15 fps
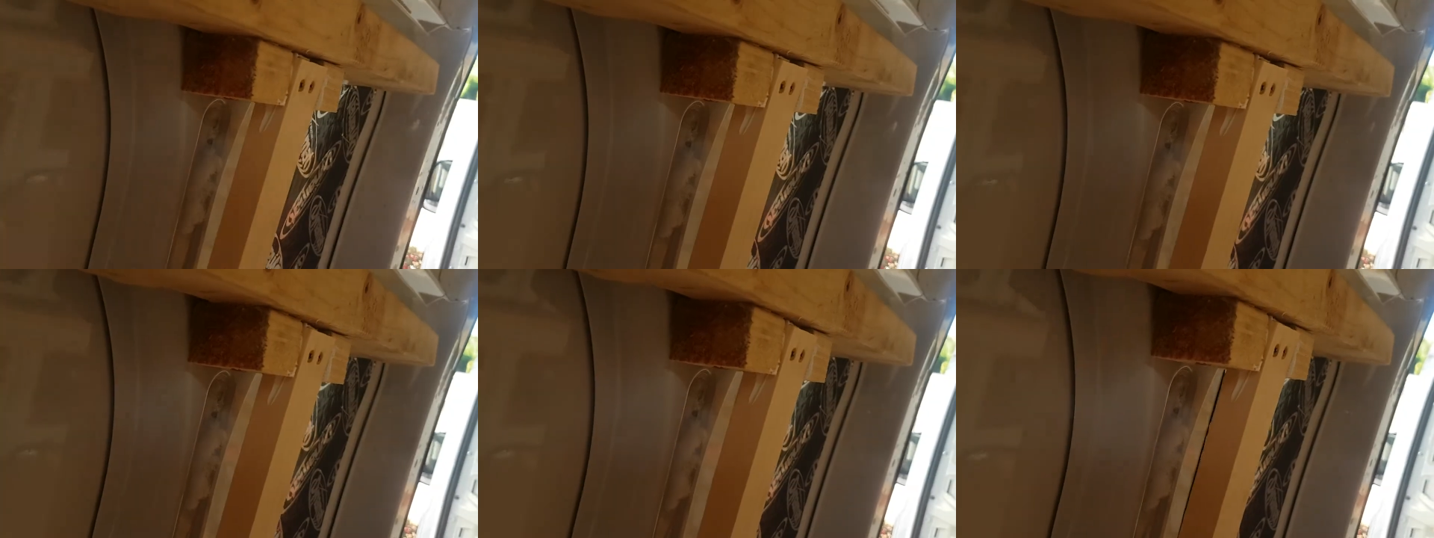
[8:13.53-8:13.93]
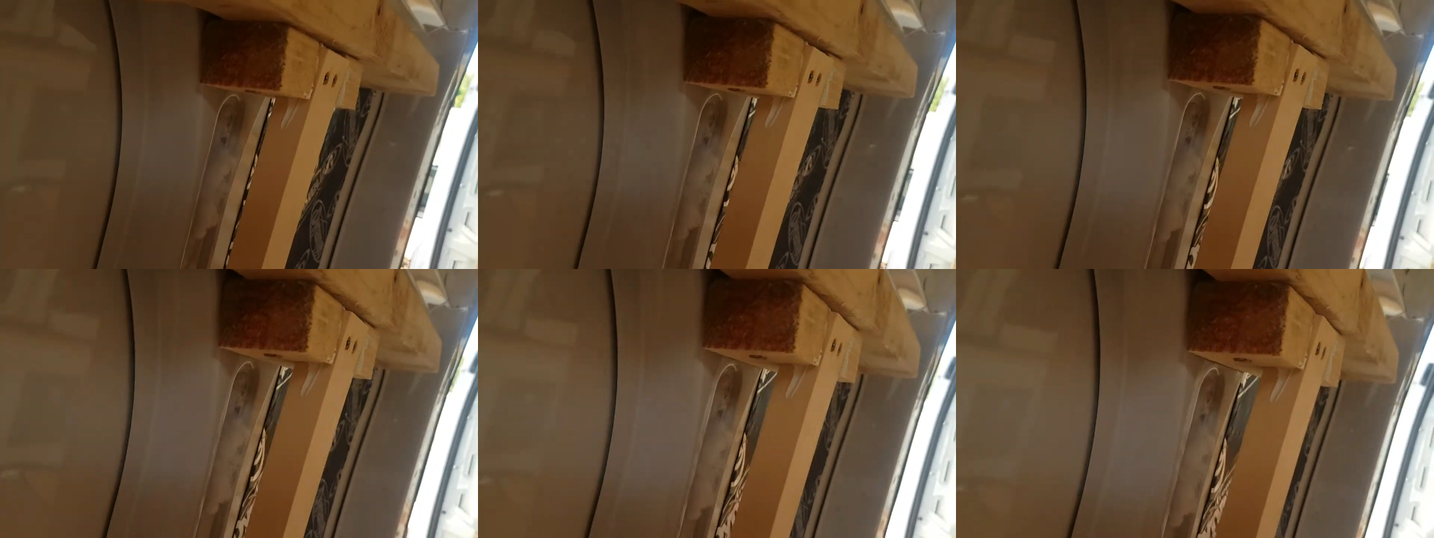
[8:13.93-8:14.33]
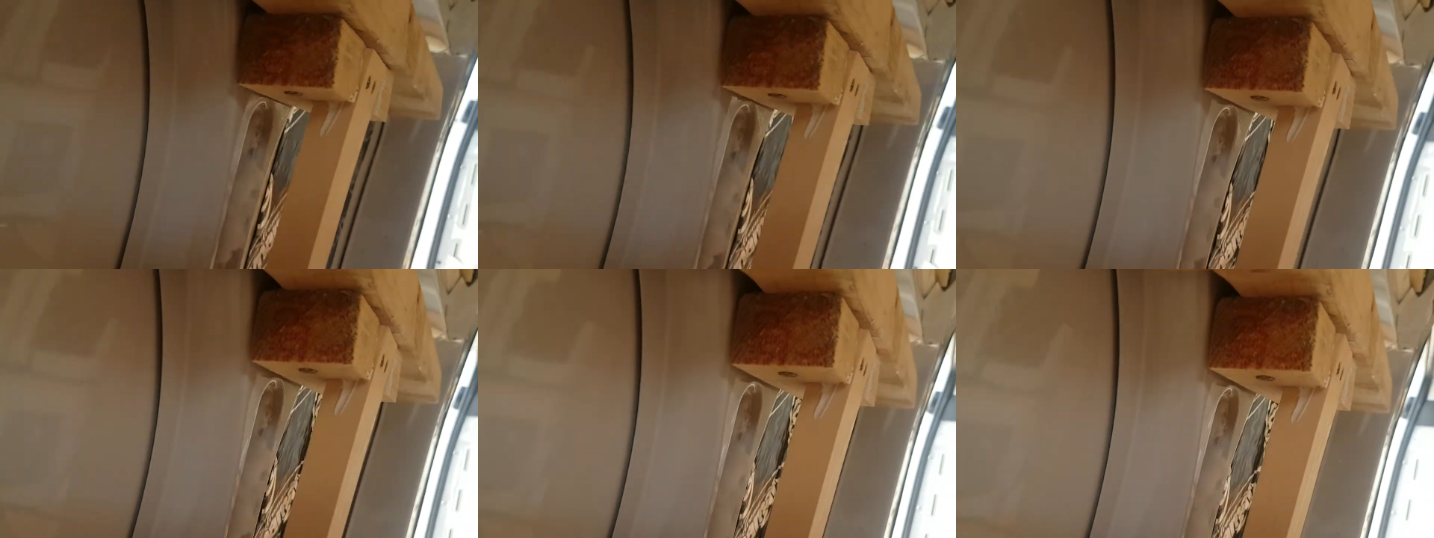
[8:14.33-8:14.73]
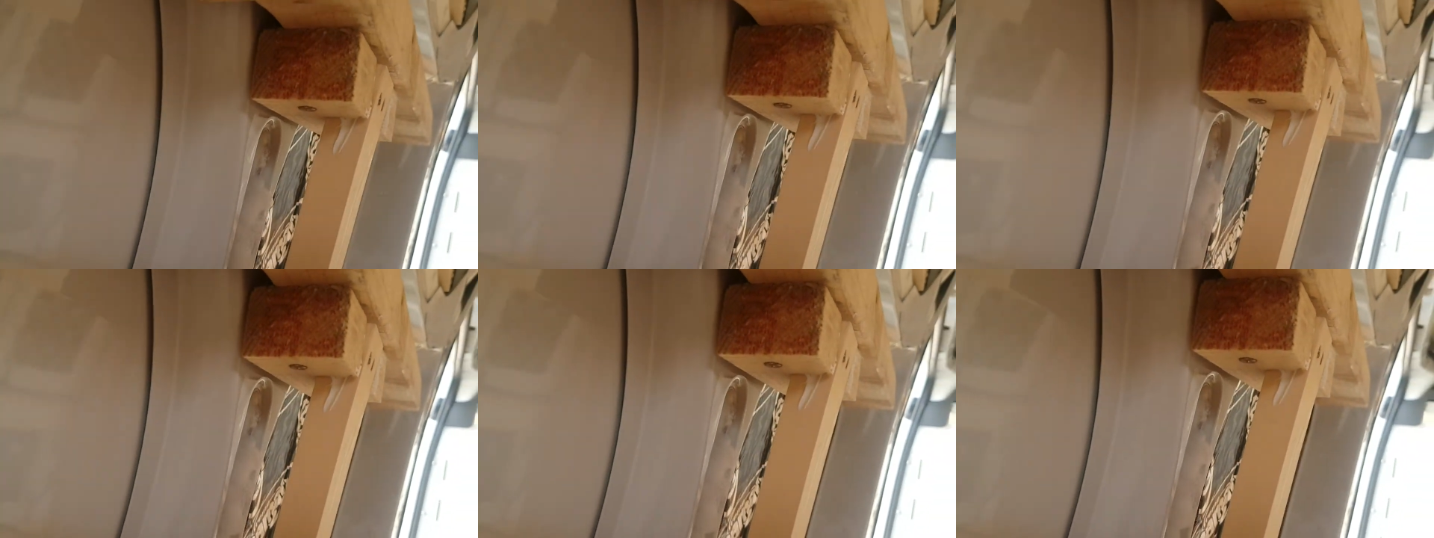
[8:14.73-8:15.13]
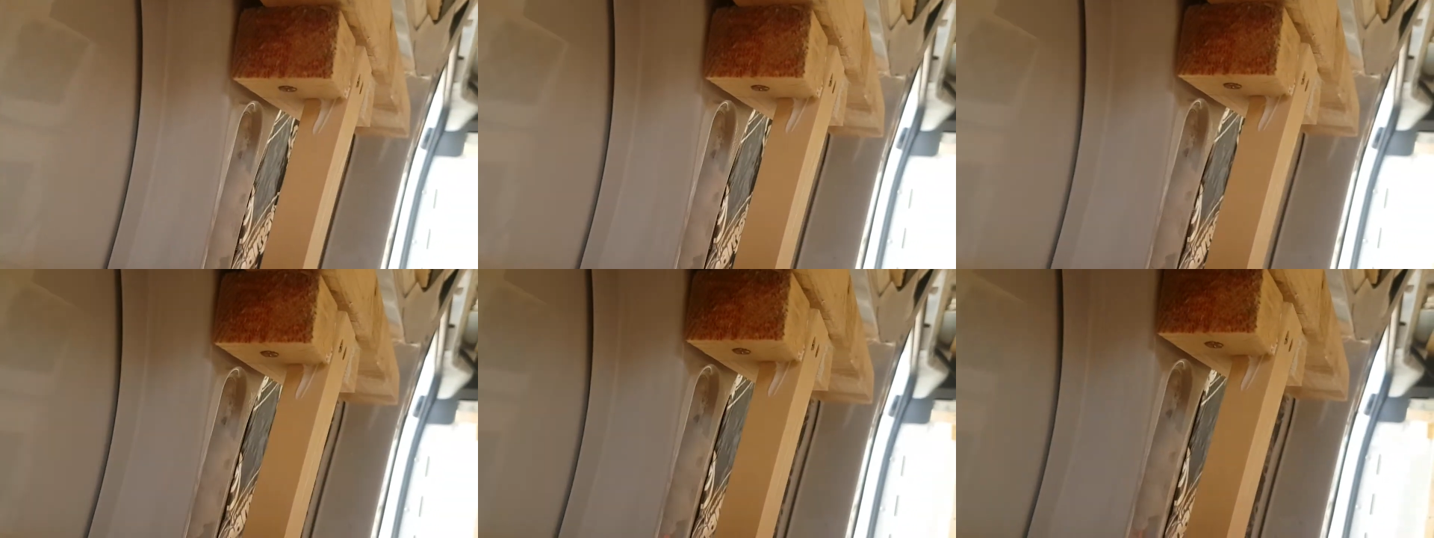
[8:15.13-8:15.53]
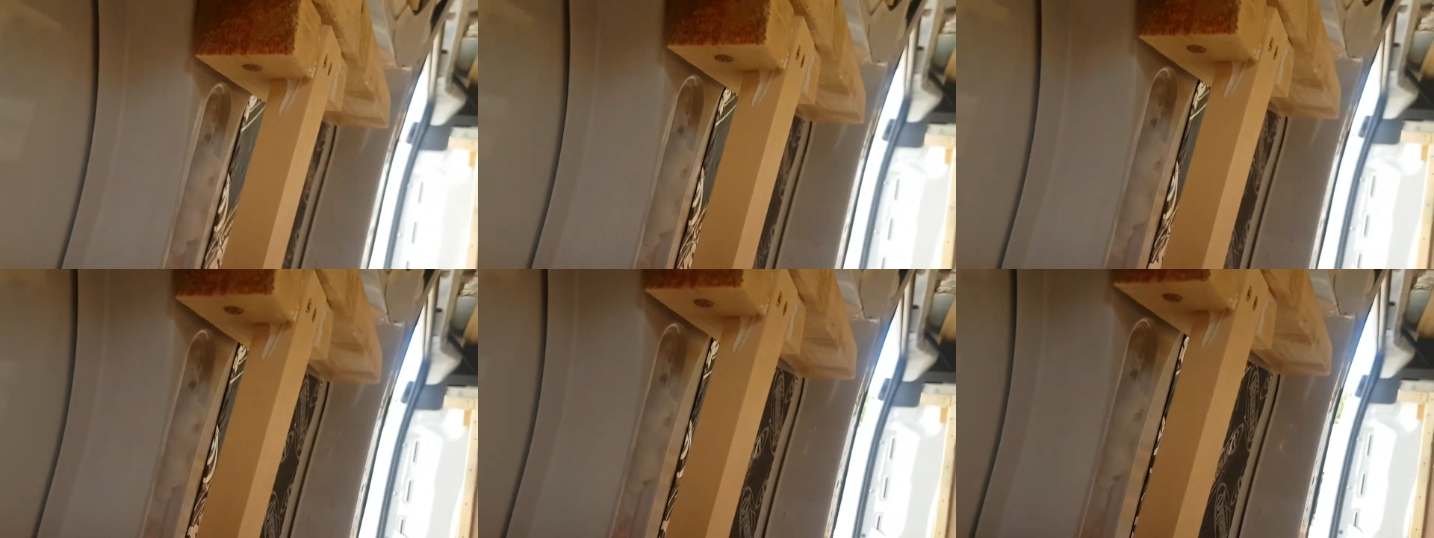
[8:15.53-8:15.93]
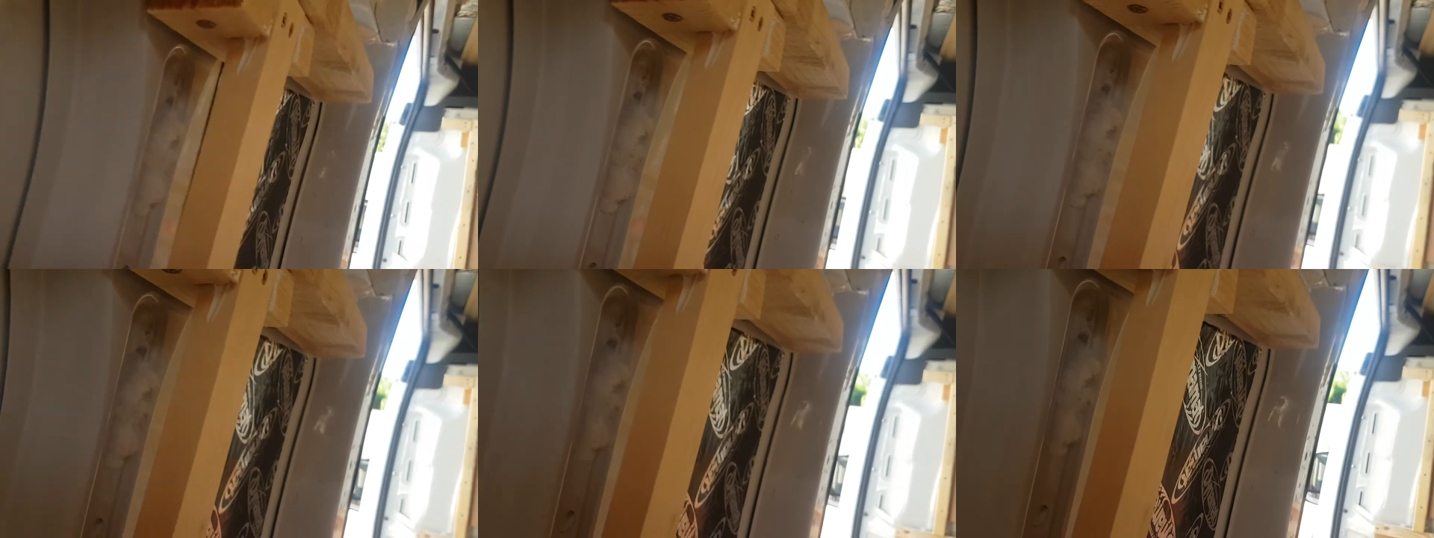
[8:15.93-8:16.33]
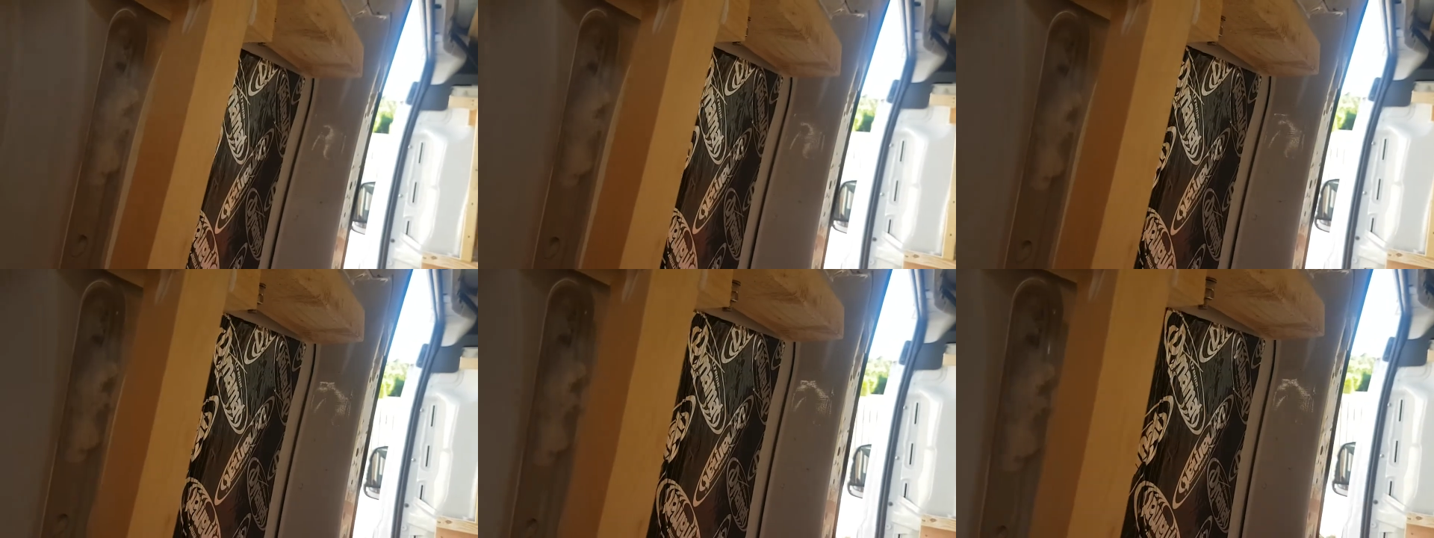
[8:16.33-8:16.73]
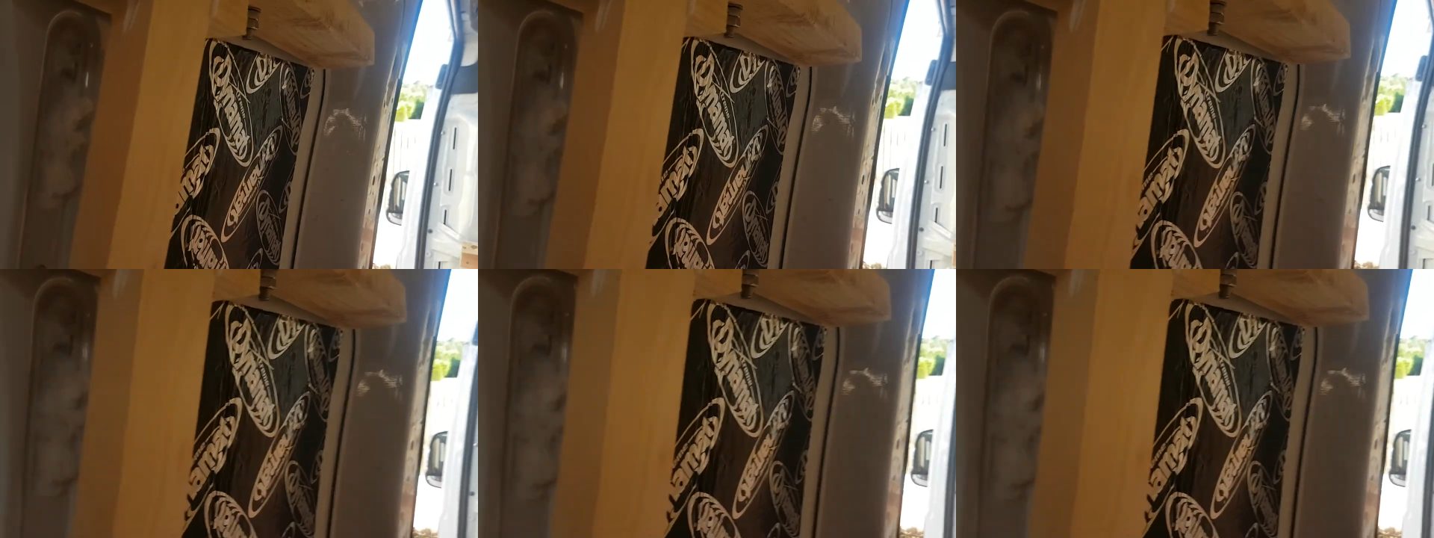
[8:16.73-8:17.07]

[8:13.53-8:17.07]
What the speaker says: No face is visible, so there are no lips to read.